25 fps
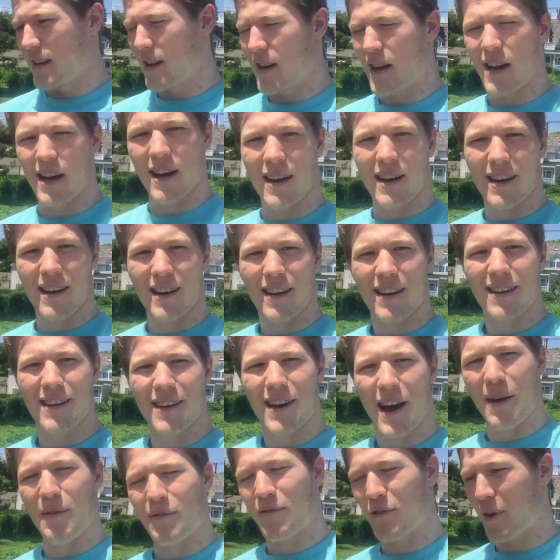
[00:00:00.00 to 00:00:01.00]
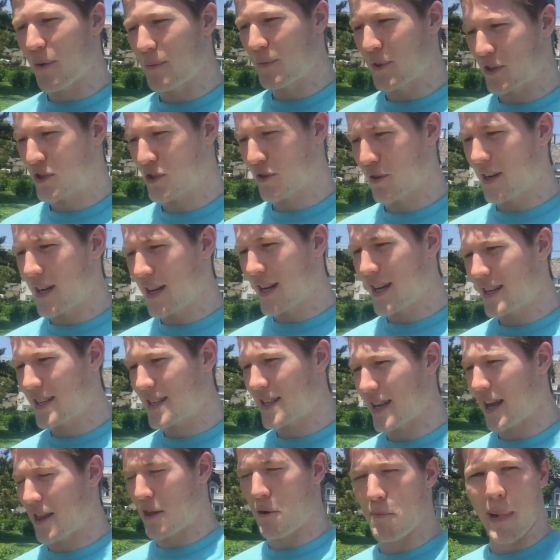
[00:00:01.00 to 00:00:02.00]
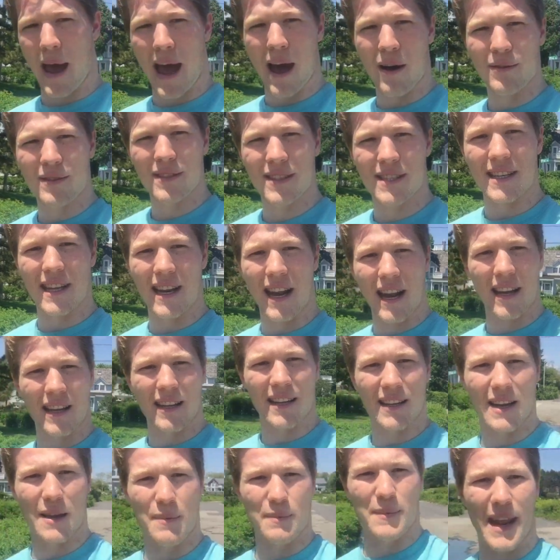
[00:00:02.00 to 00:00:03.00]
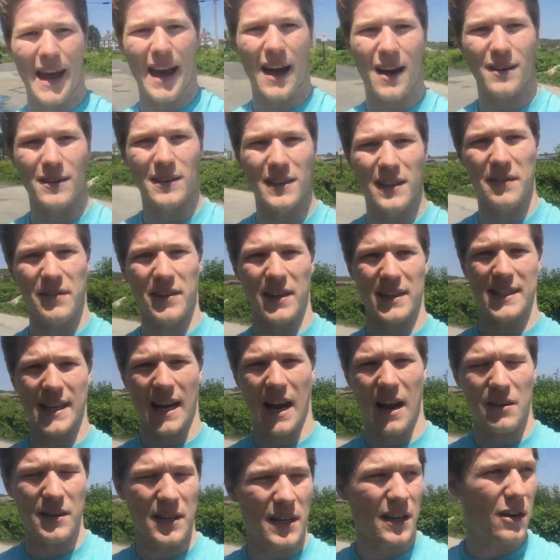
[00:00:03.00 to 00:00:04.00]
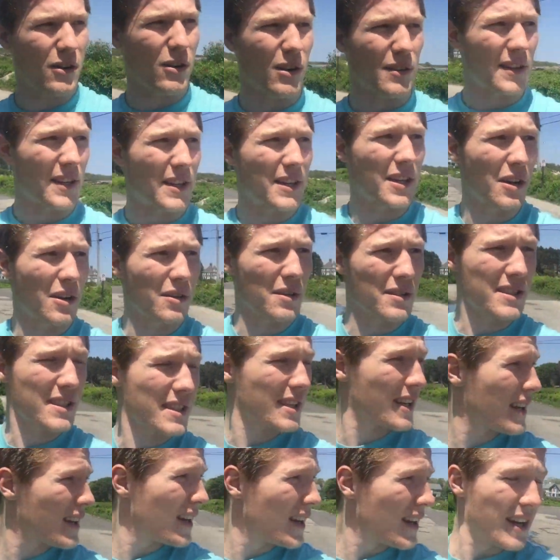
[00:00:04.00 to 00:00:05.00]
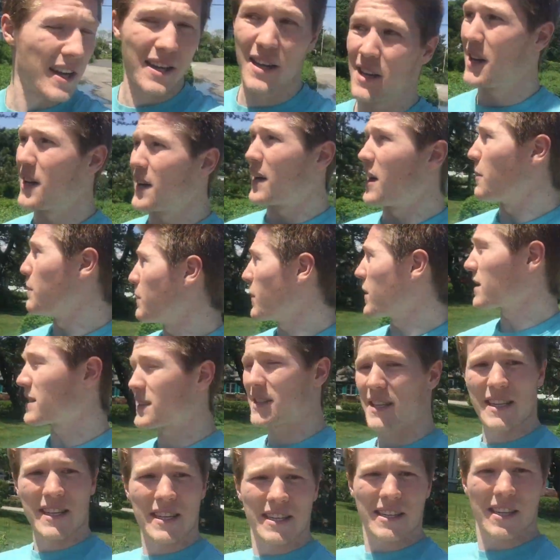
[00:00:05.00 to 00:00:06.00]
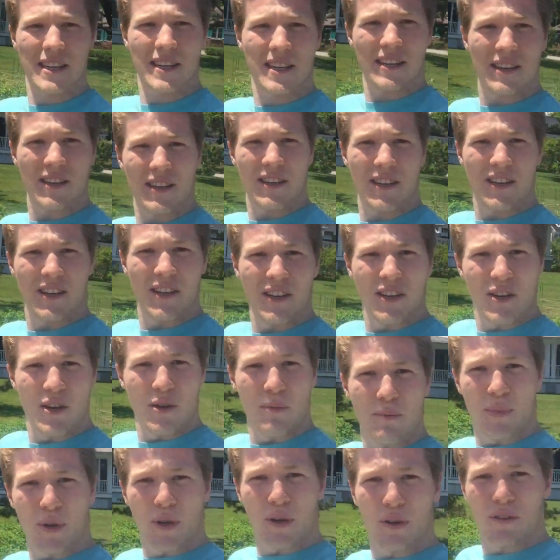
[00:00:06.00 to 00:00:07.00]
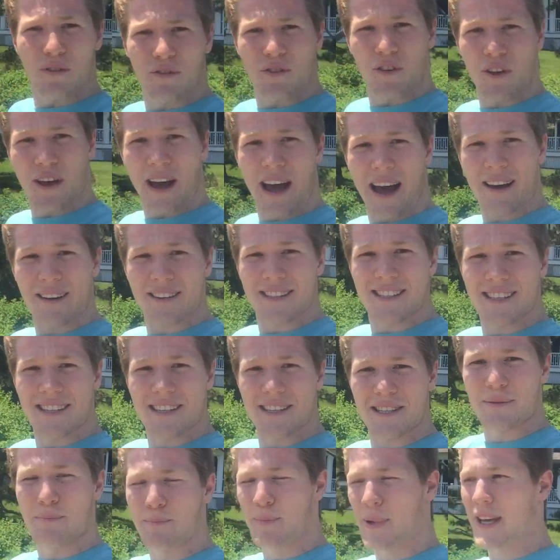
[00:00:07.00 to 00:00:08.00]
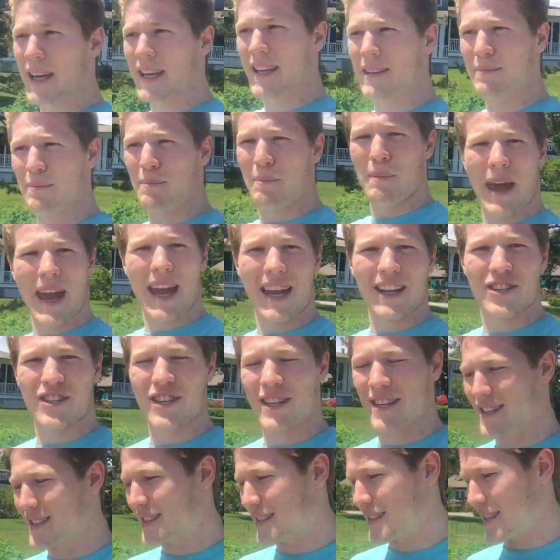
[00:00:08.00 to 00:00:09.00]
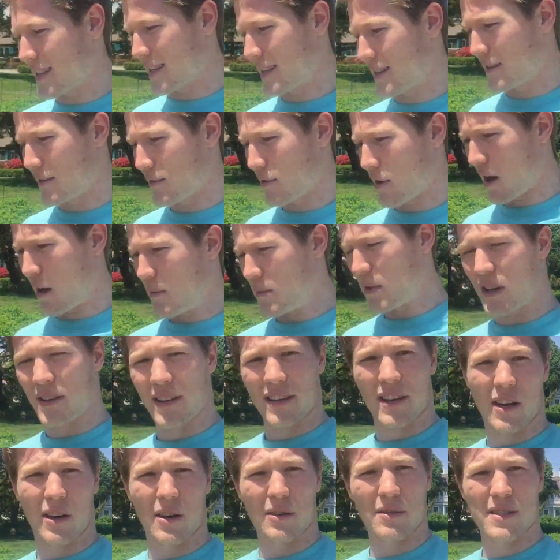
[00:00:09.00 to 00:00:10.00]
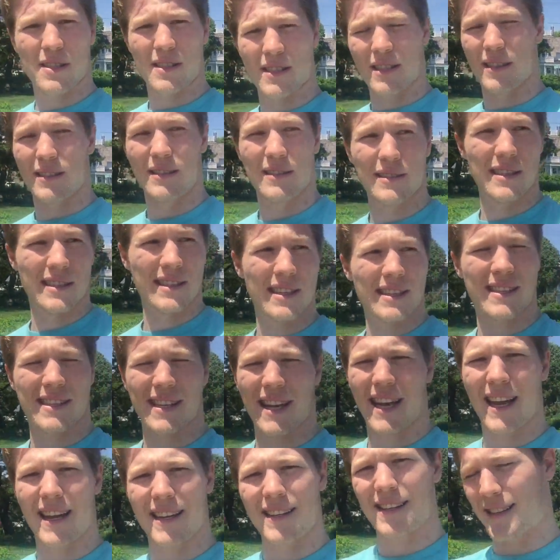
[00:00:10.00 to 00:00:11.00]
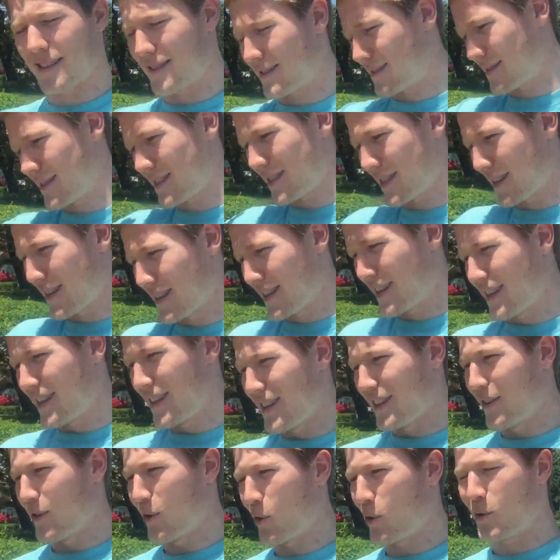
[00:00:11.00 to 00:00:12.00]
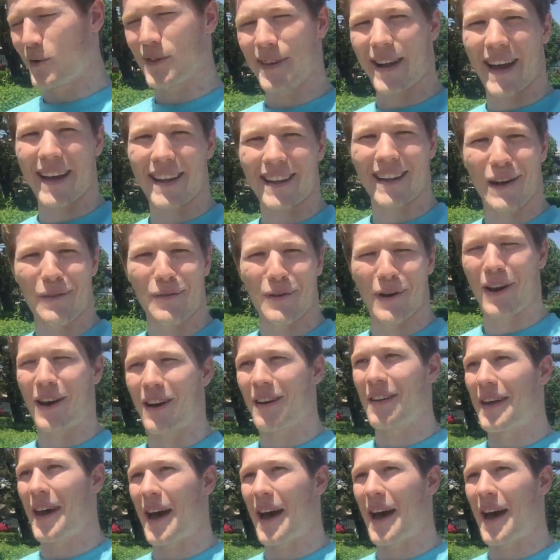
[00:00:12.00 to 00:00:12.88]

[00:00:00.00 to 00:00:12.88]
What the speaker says: I'm from the trees and the mountains, and I am now living down here on the coast among these beautiful houses, big mansions, and I'm on the coast and the sand and the whole nightlife and all